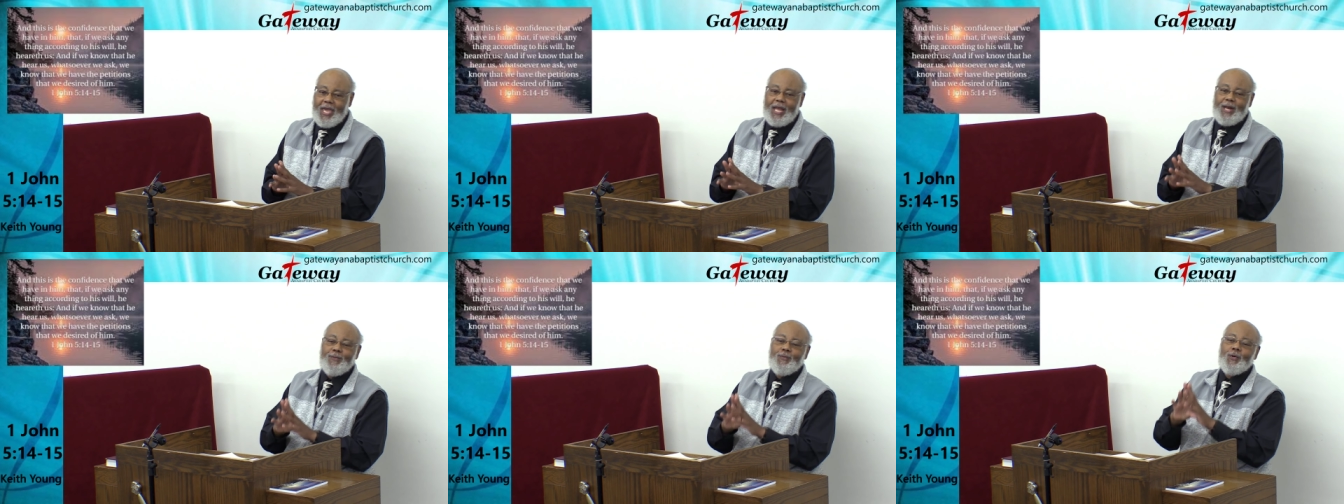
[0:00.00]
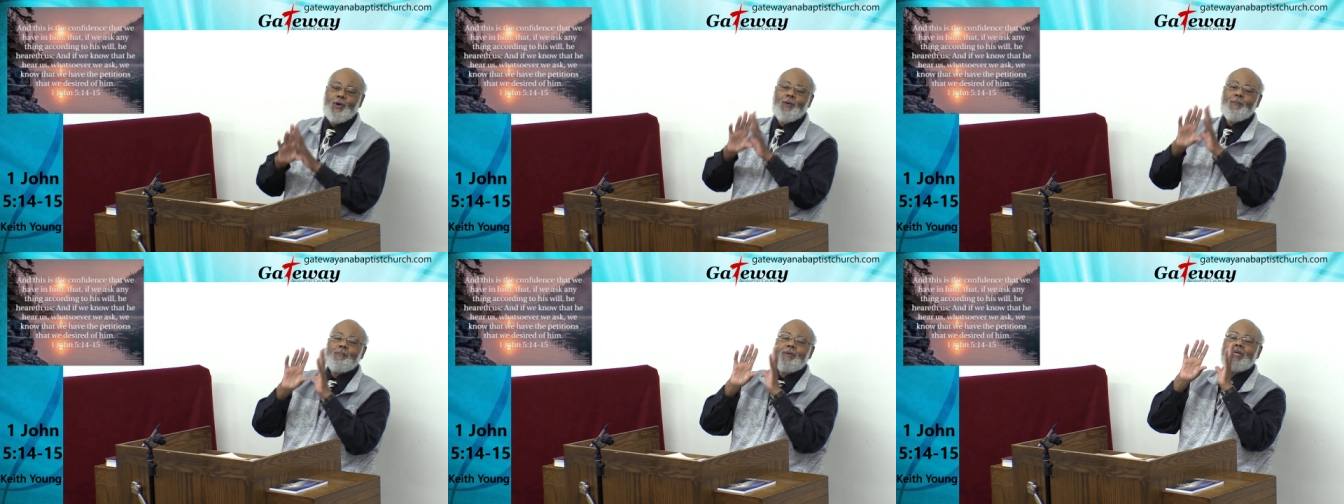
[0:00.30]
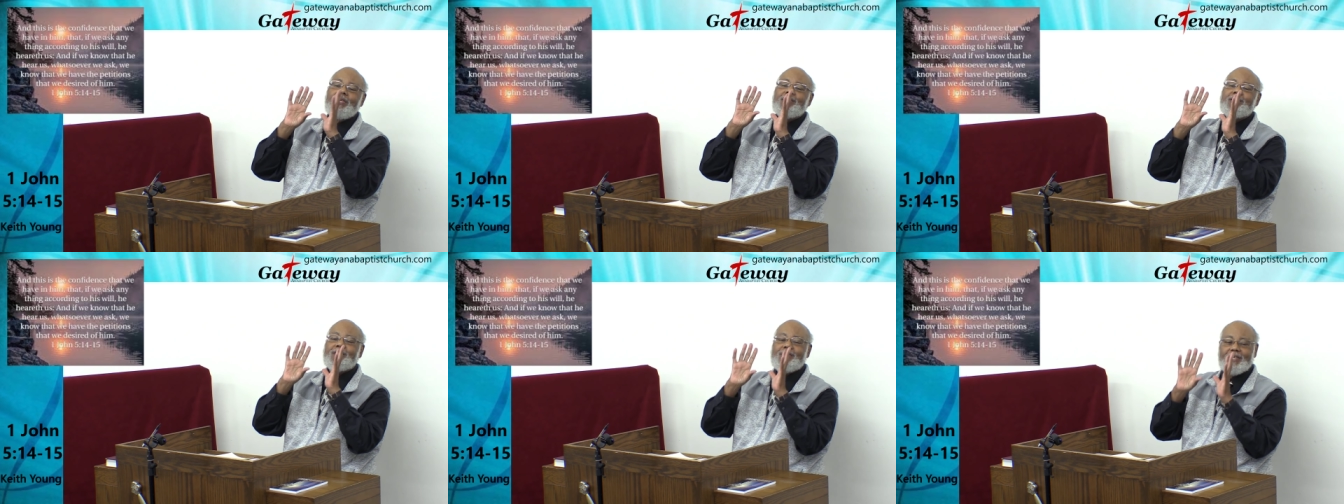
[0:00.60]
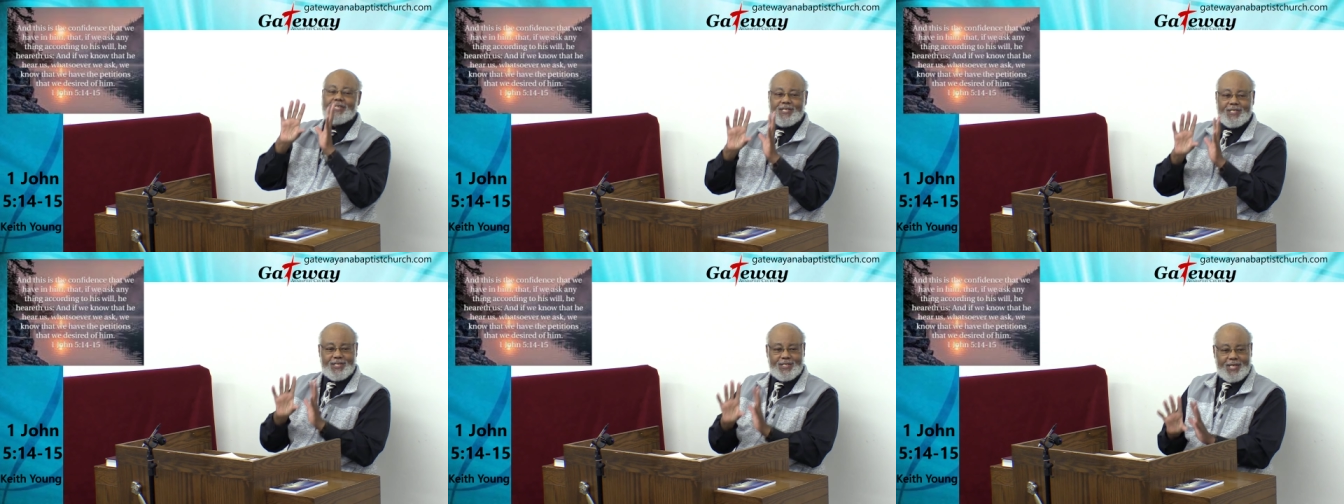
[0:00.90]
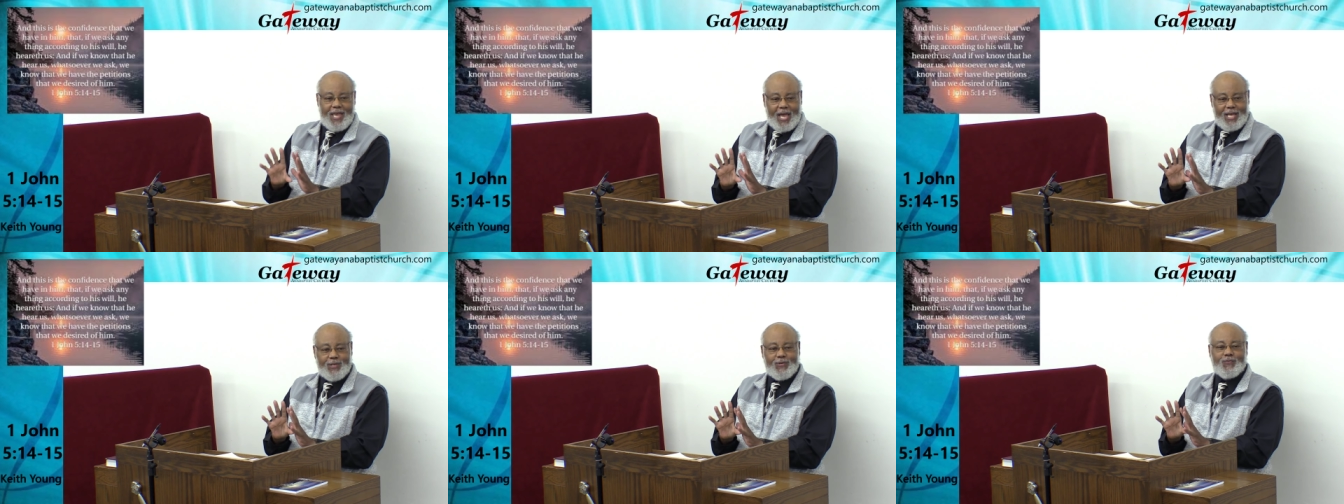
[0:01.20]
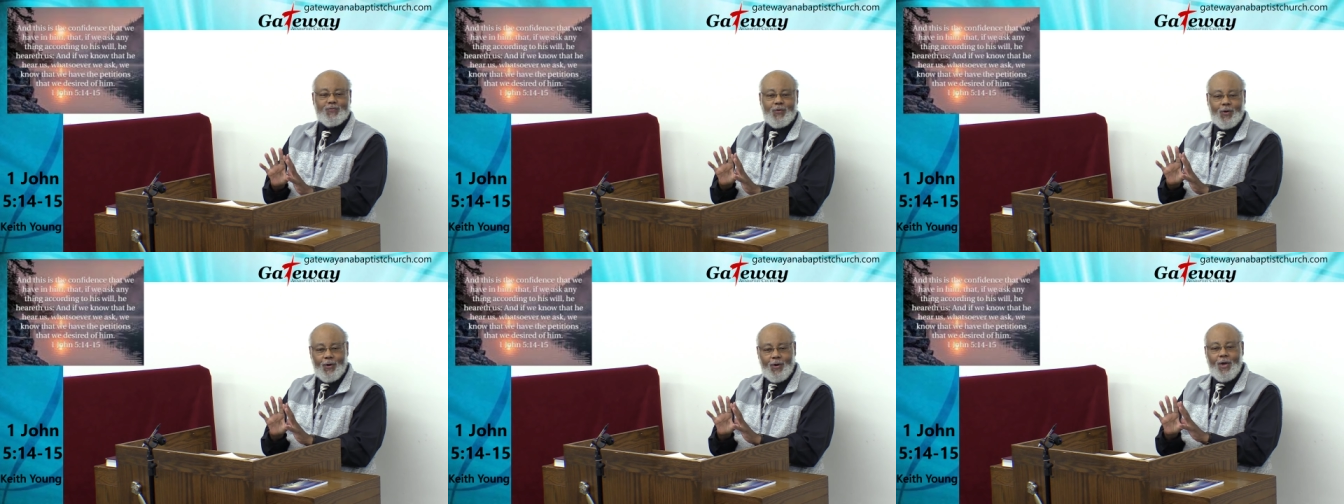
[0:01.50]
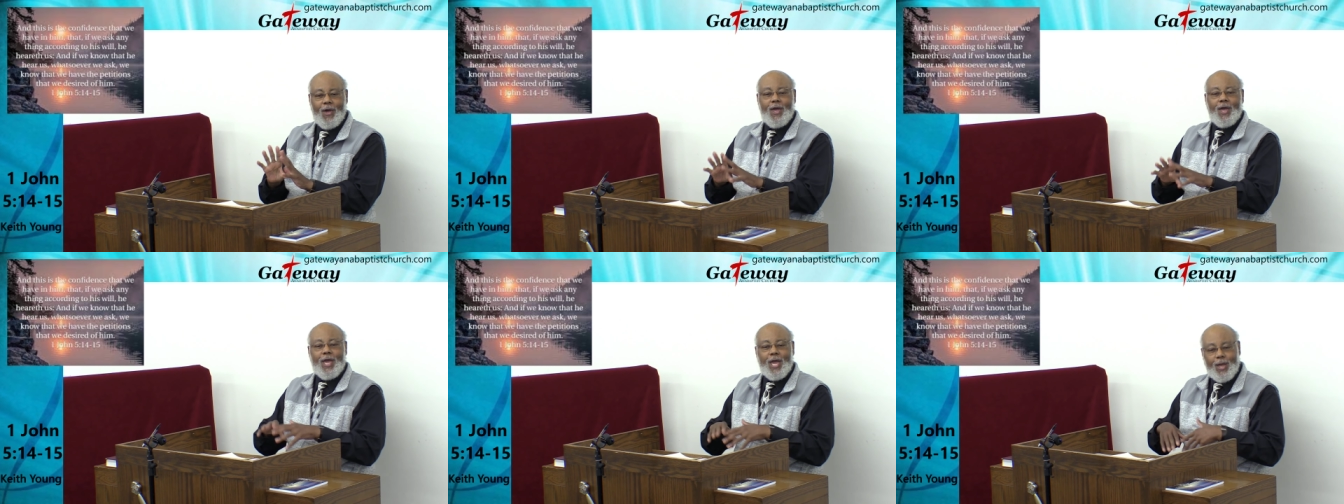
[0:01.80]
It will be
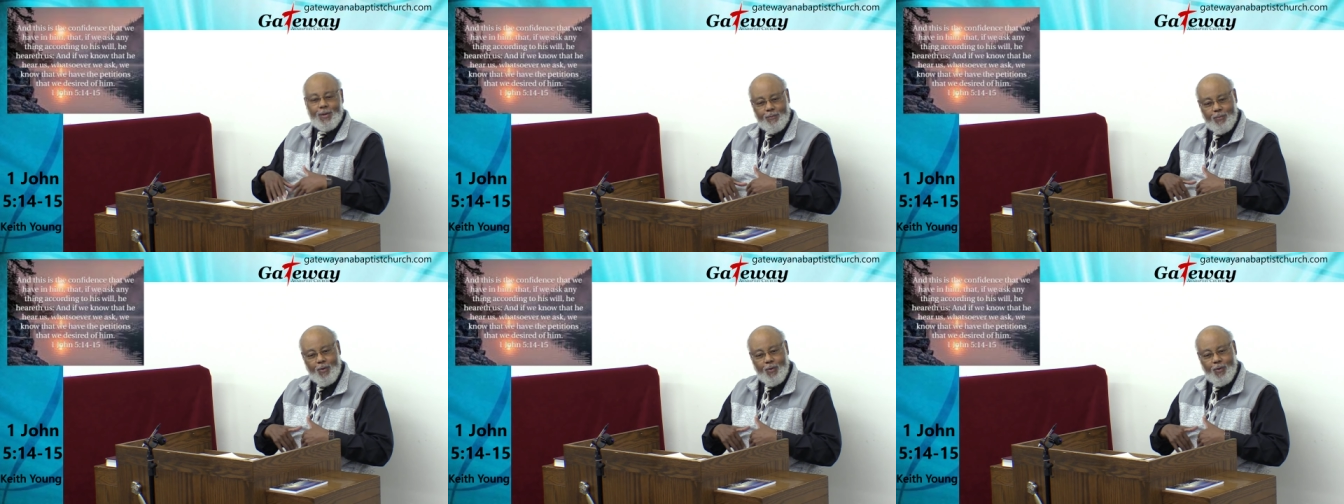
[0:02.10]
successful yeah.